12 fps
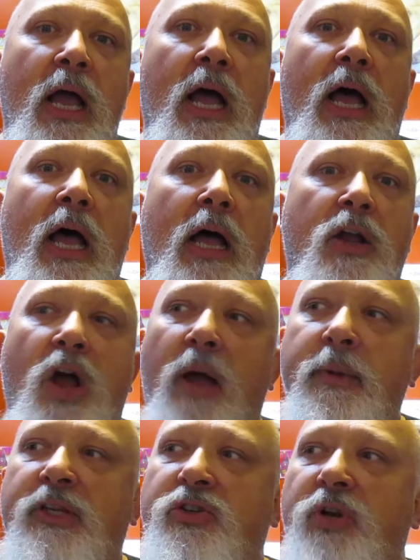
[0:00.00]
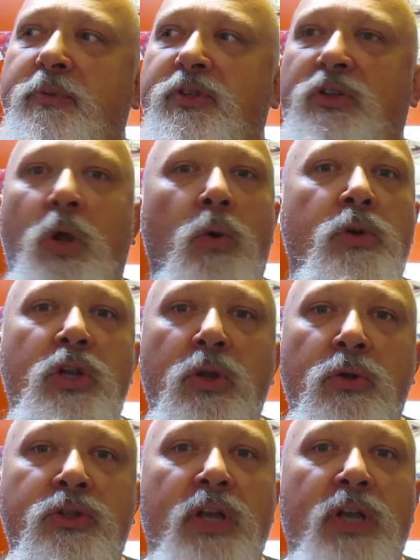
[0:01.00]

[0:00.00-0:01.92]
Comic strips don't need